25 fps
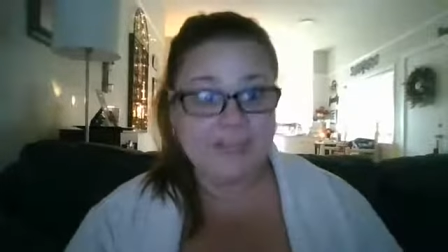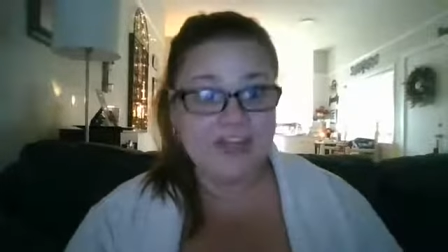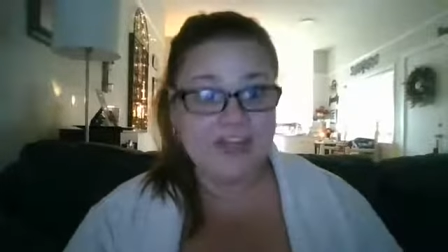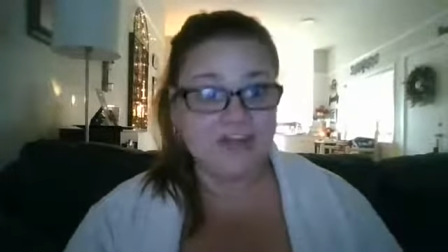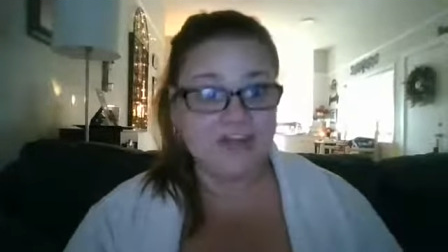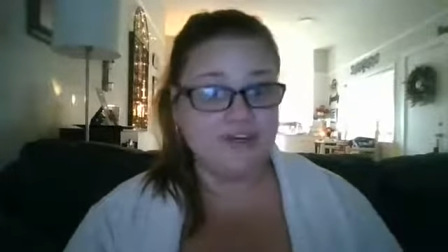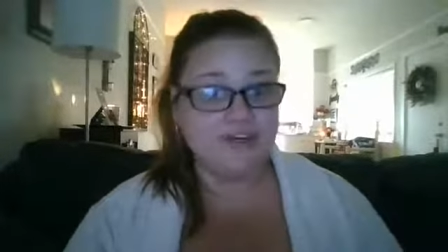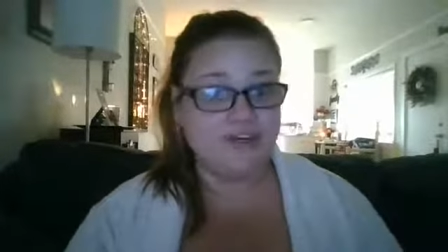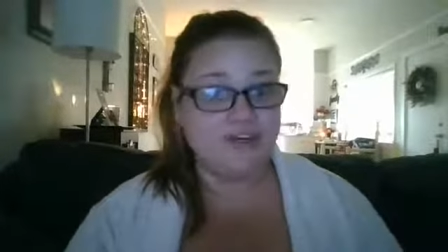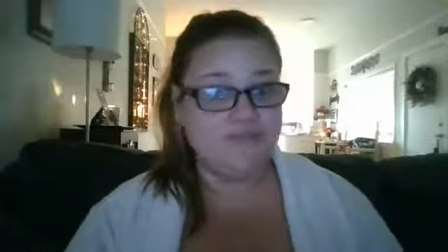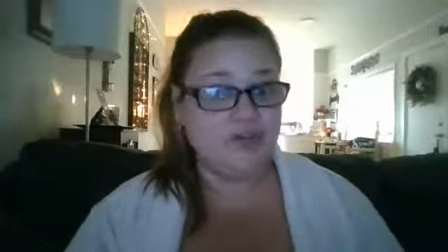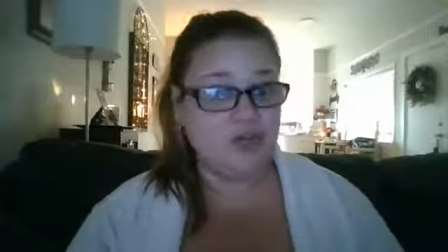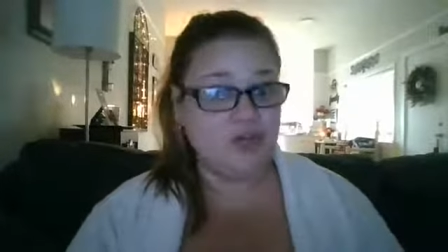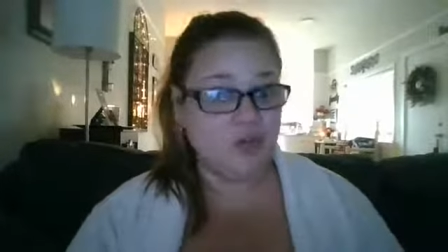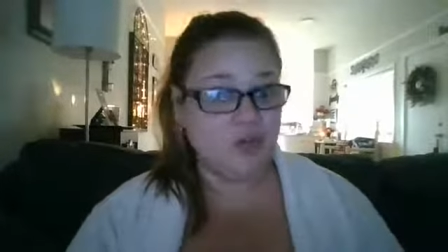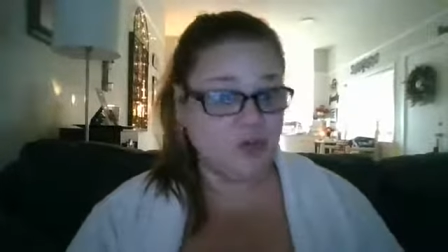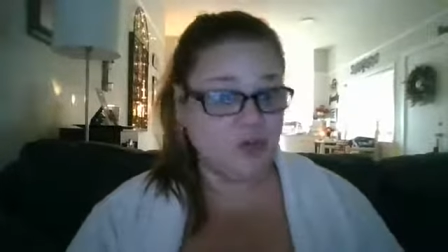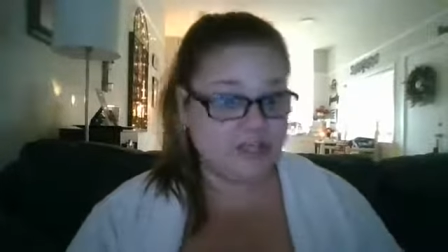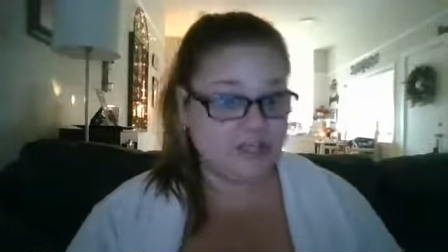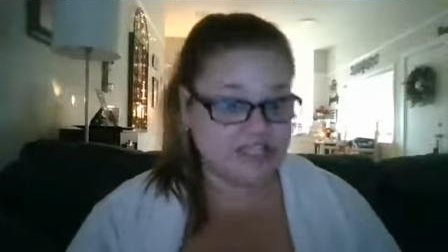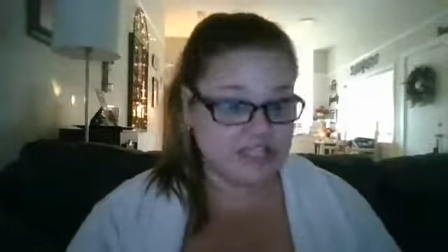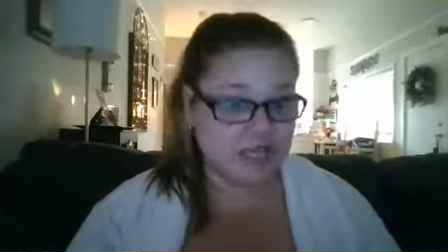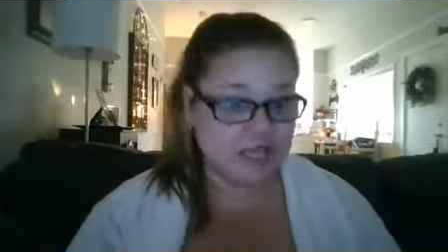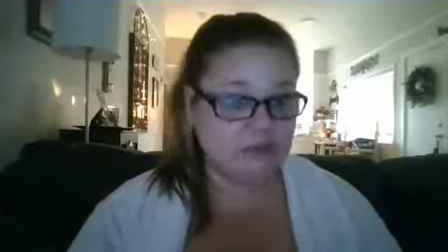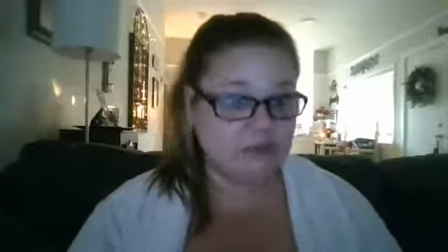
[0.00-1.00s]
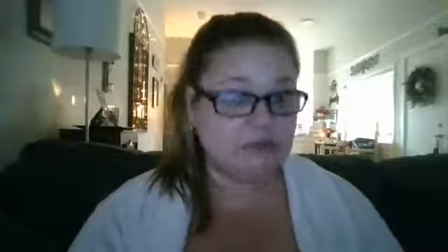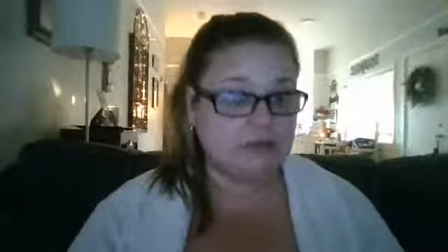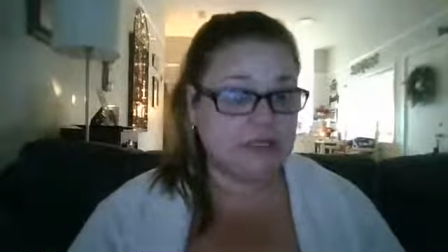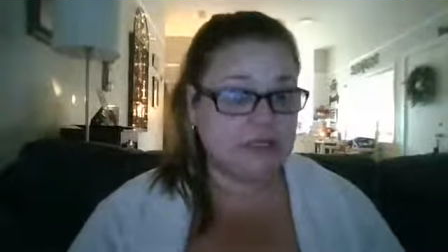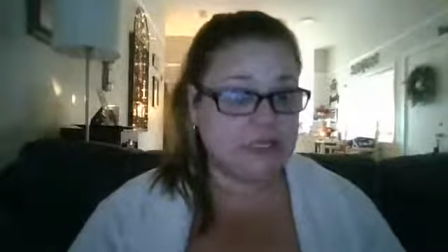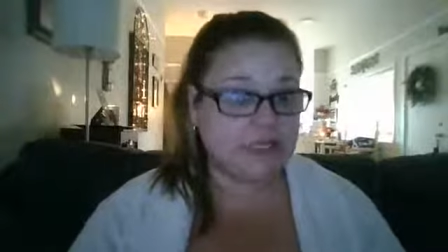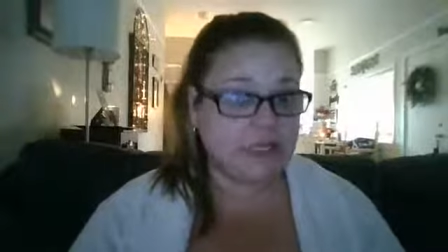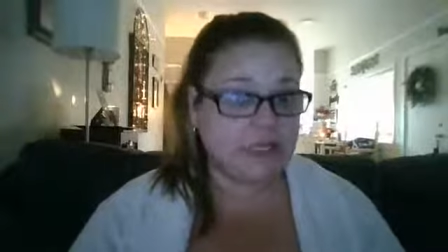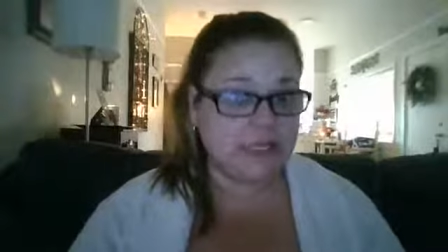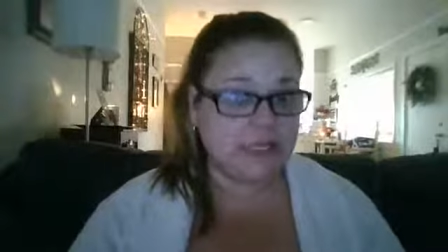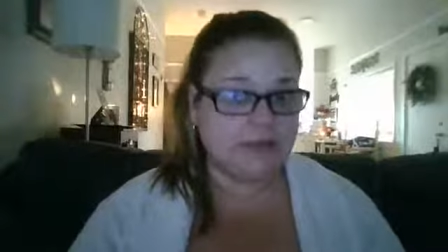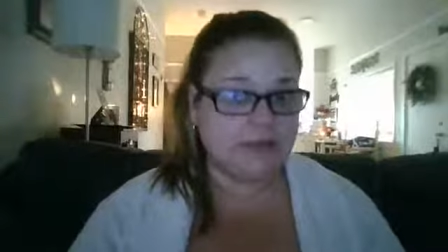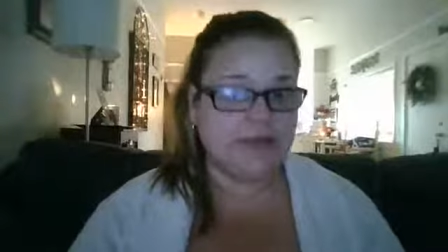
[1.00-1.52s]
I don't even know what's going
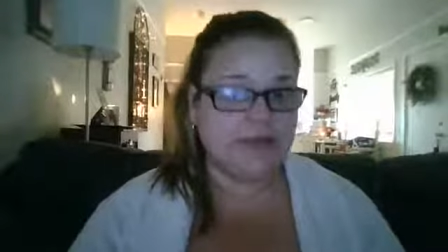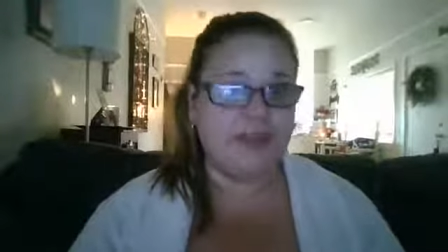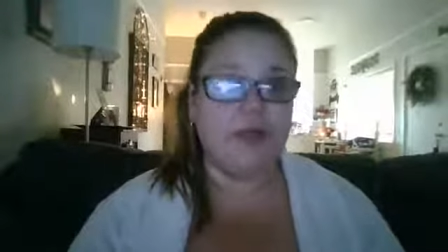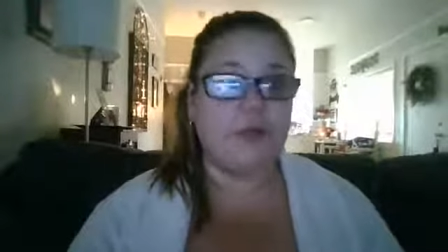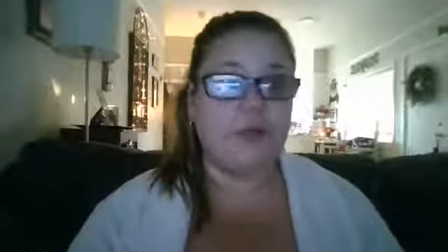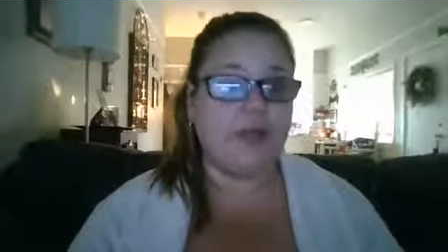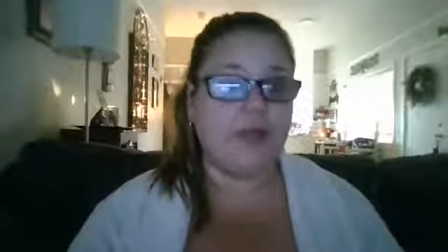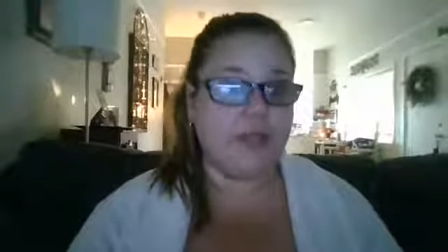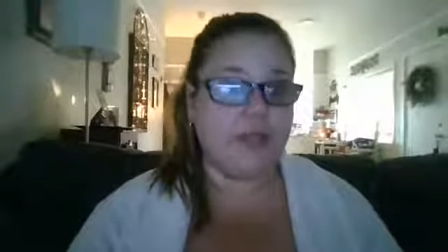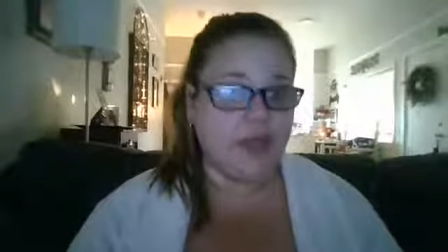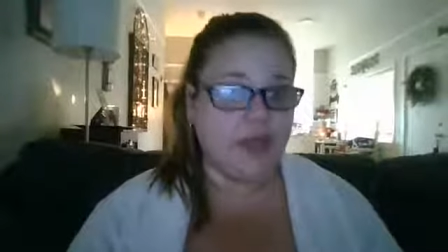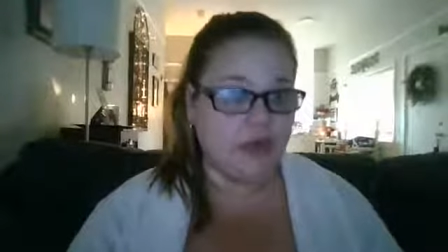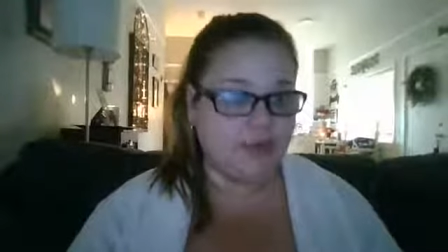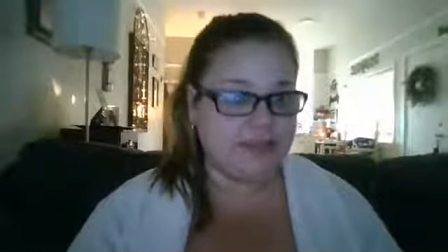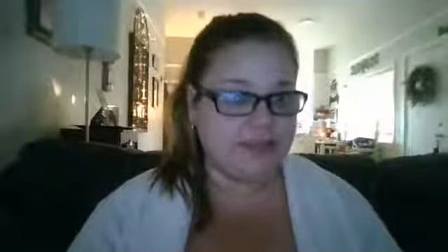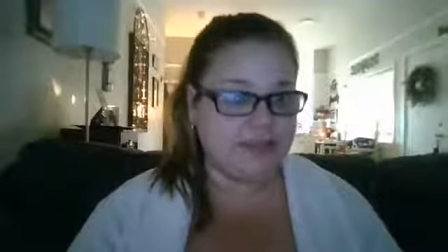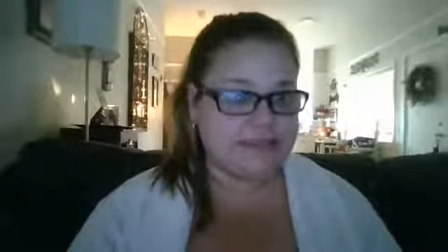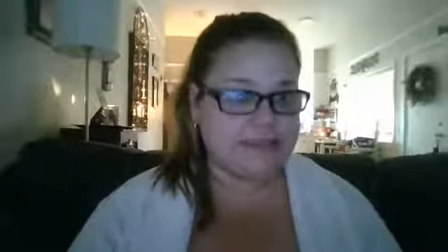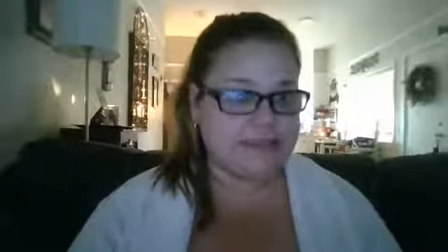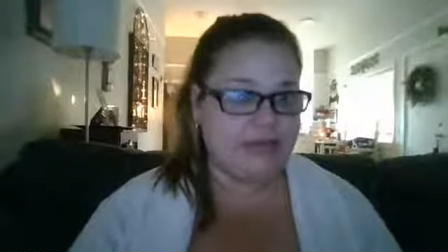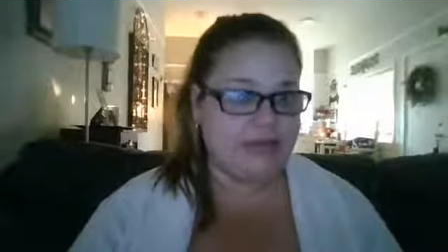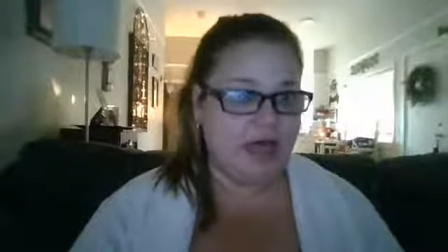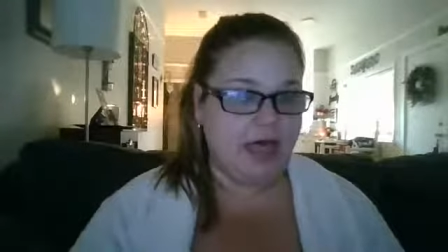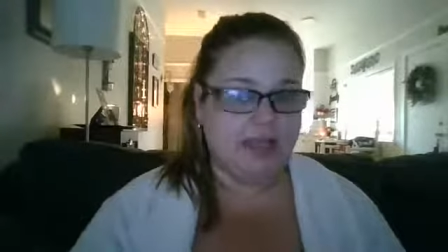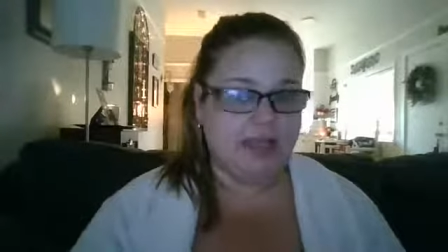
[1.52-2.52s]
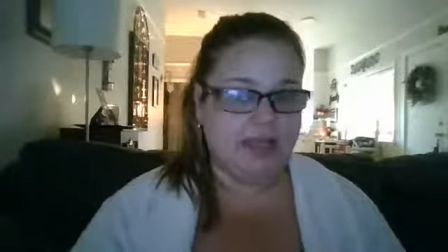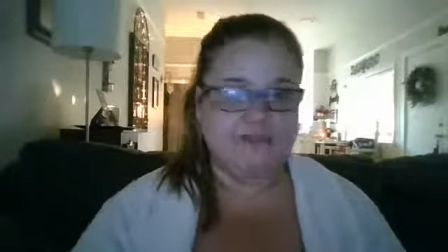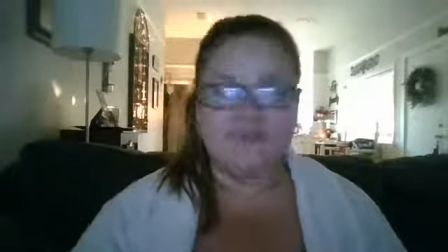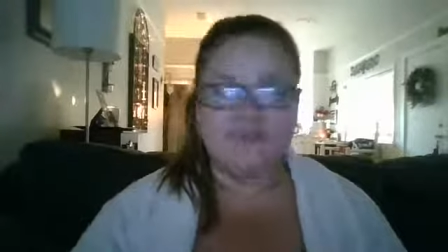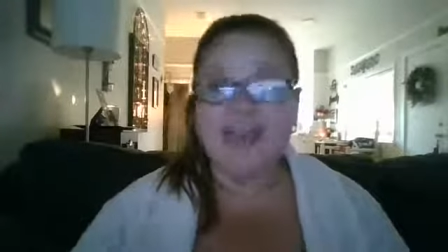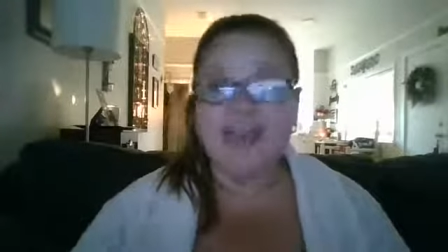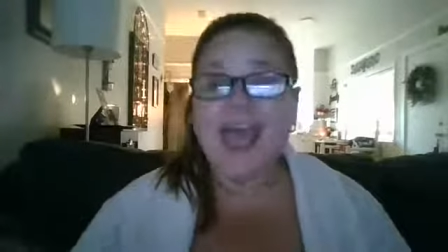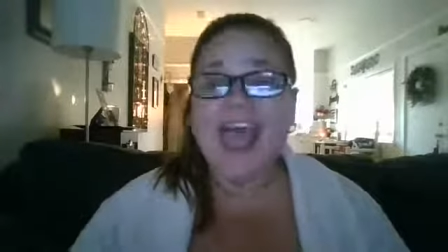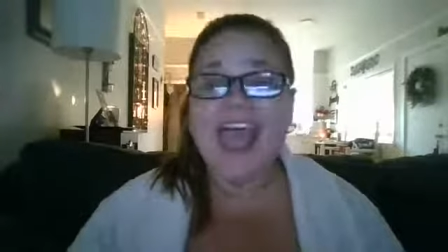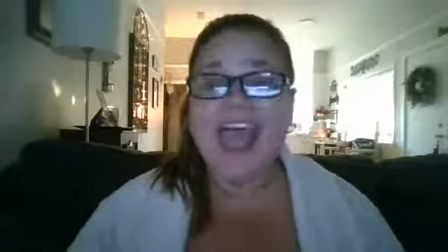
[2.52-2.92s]
on. There we go. It's live.